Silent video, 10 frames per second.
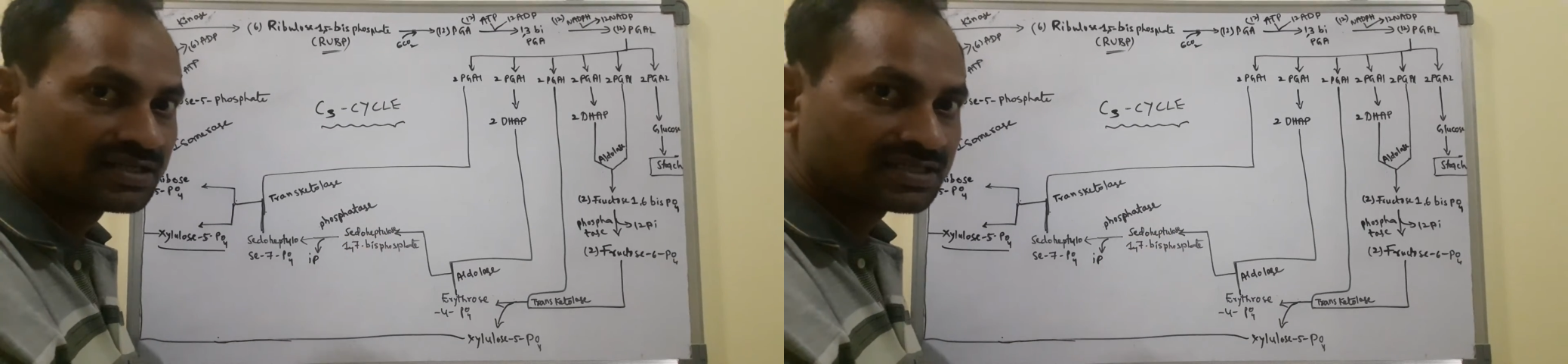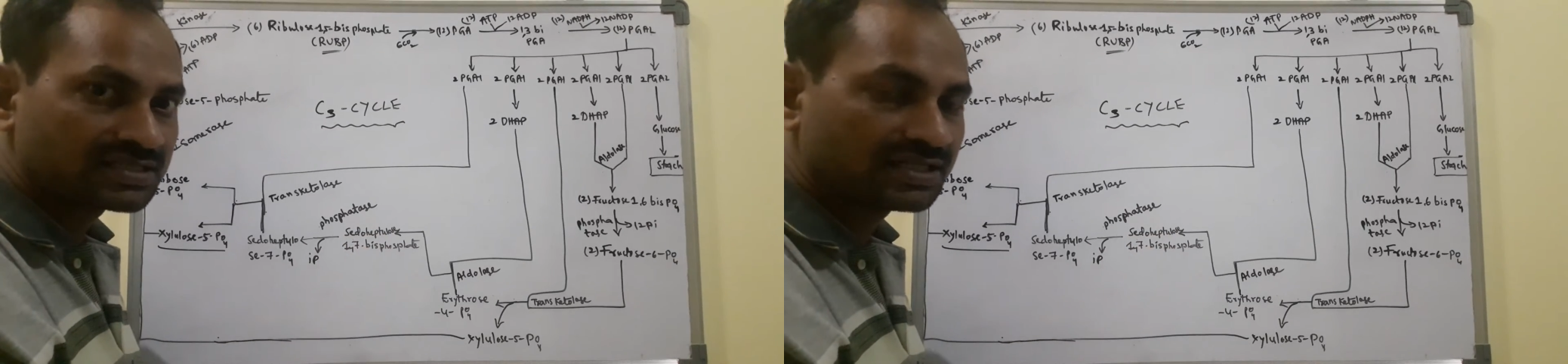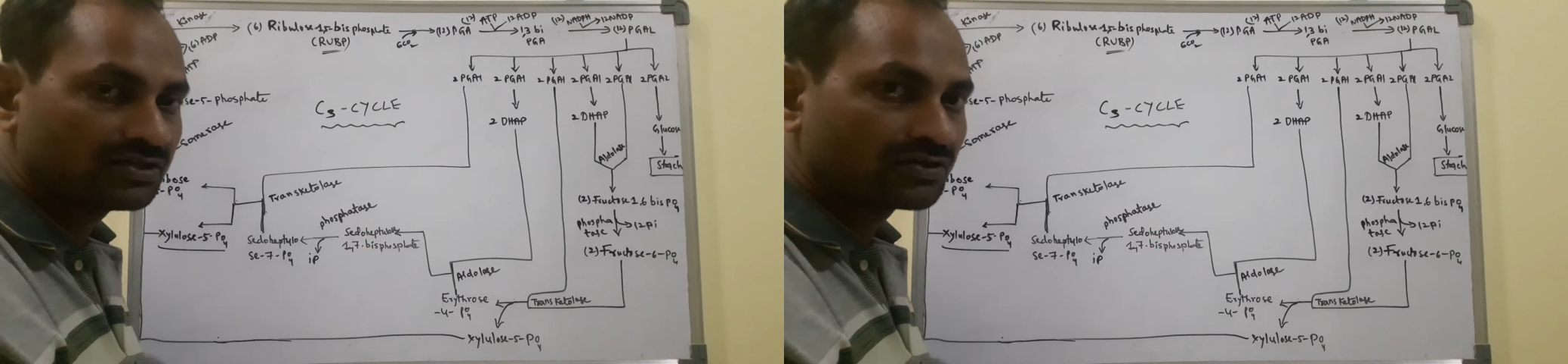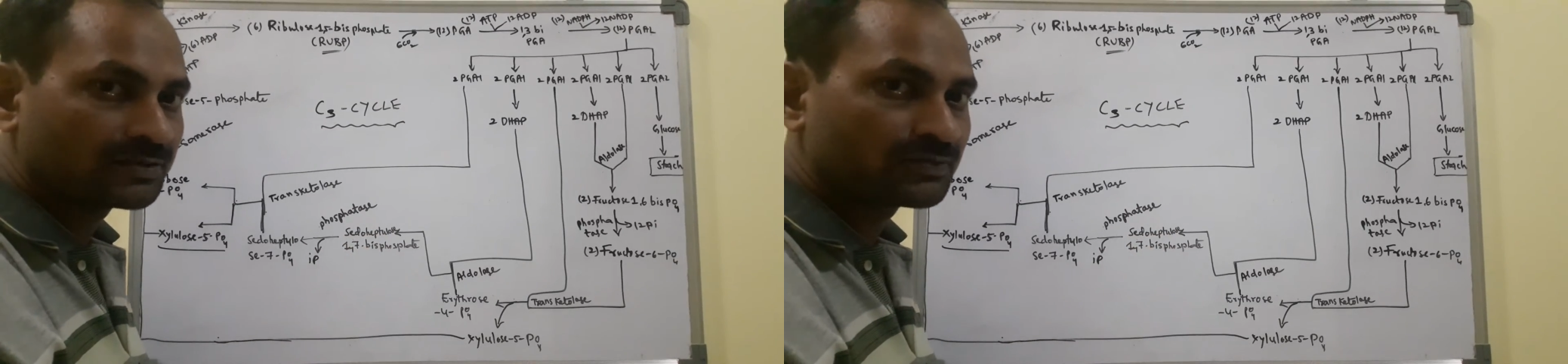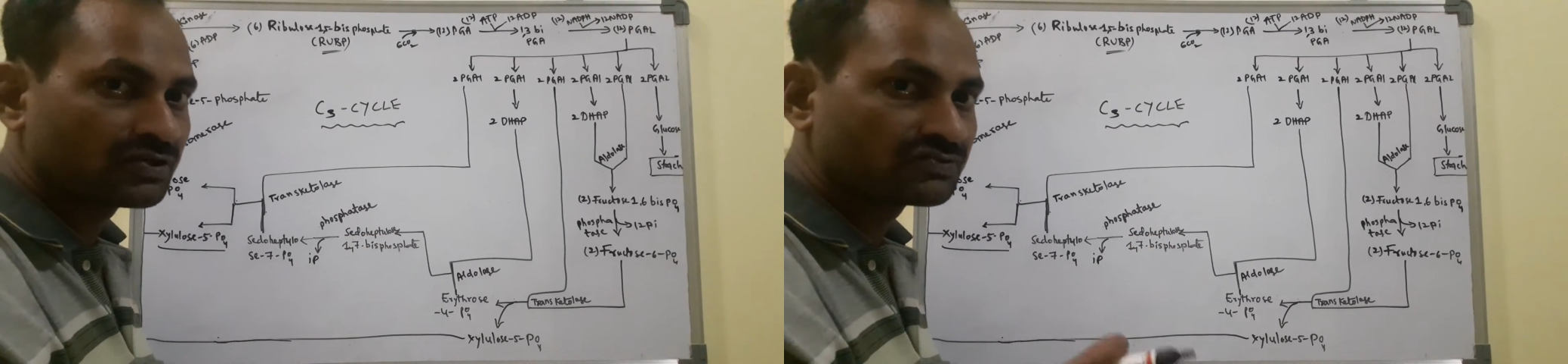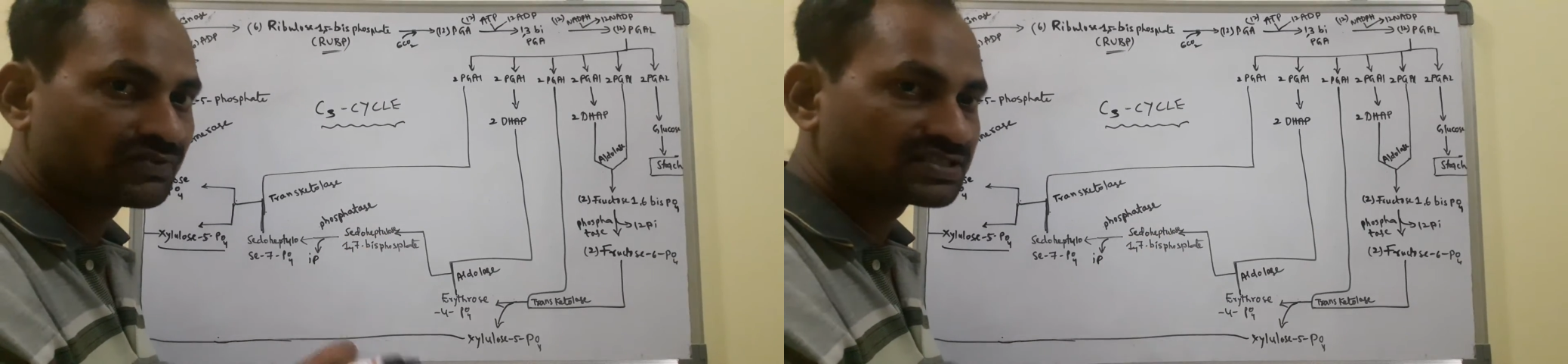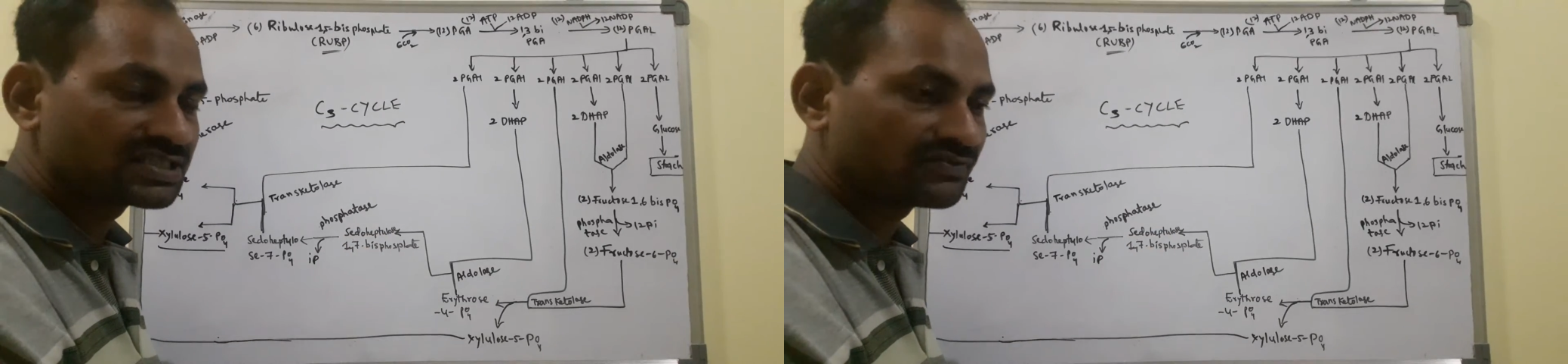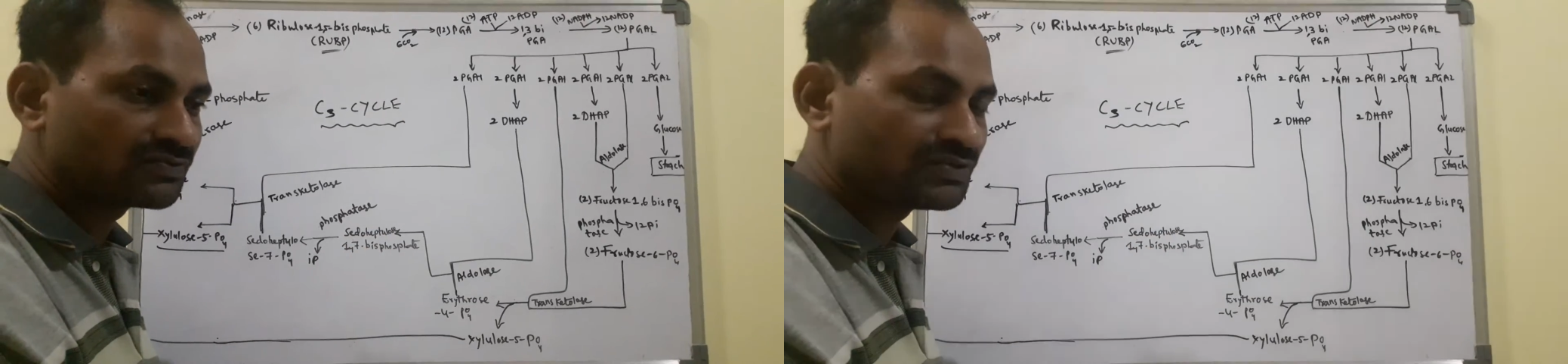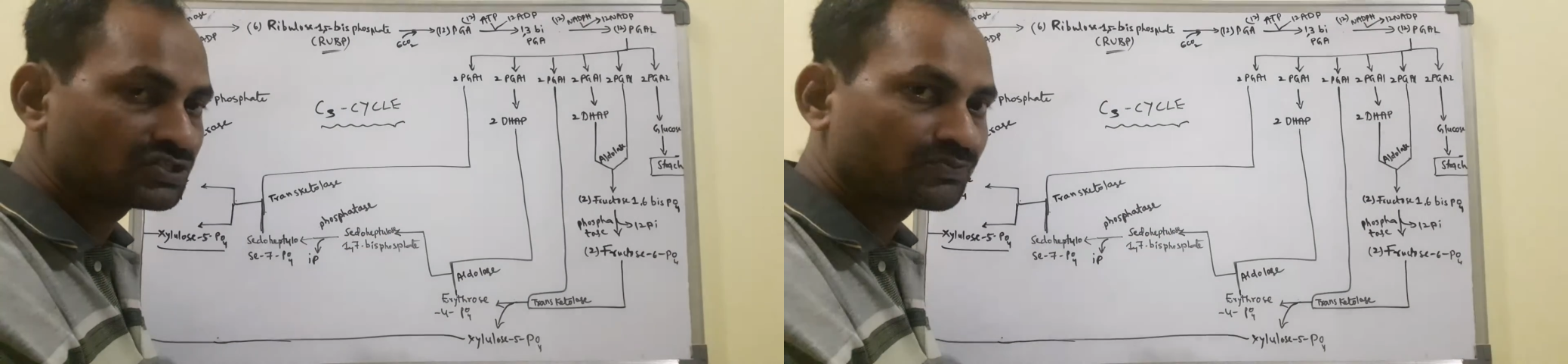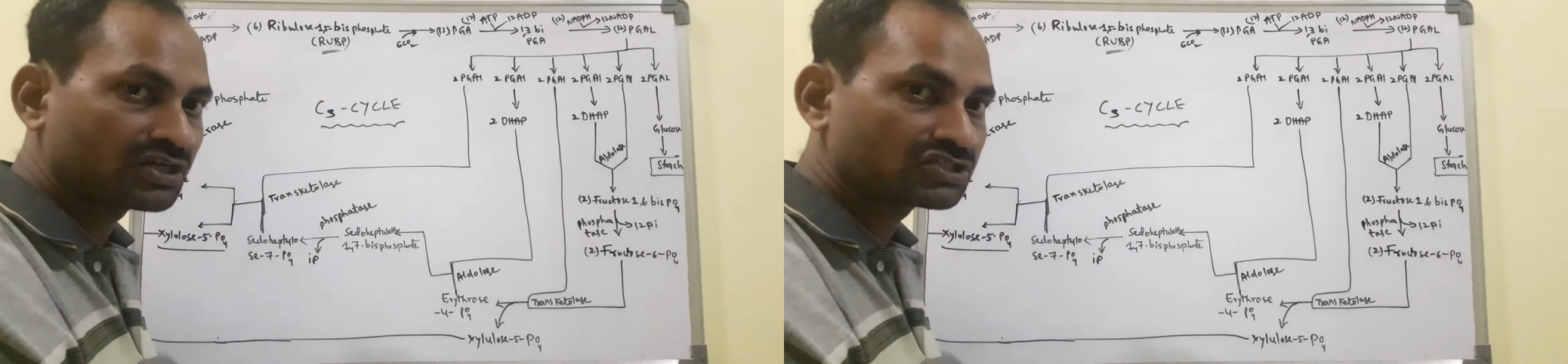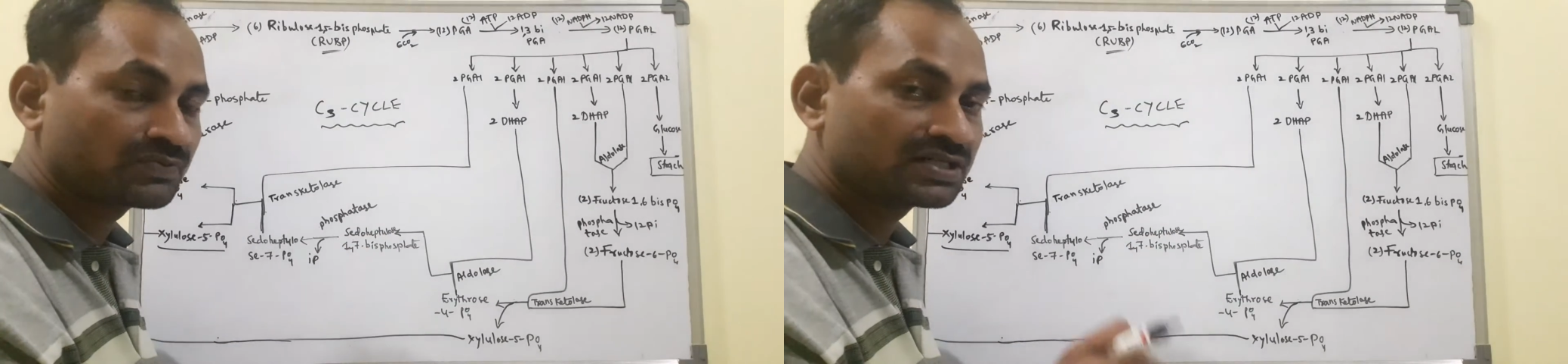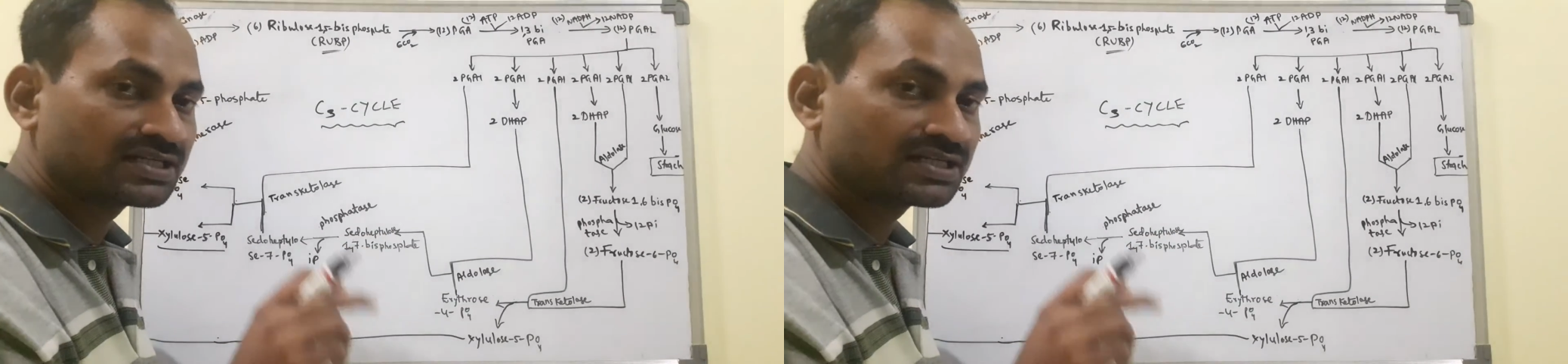Pseudoheptulose 1,7 bisphosphate,